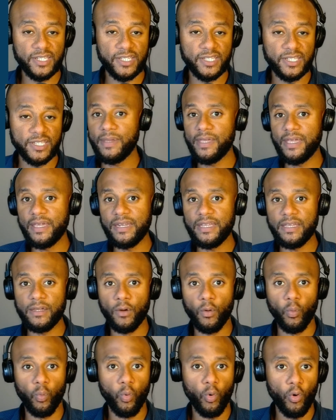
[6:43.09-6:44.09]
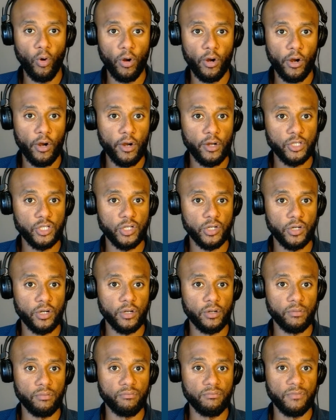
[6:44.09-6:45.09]
maybe any awards
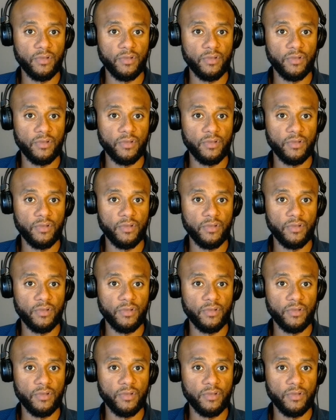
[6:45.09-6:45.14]
or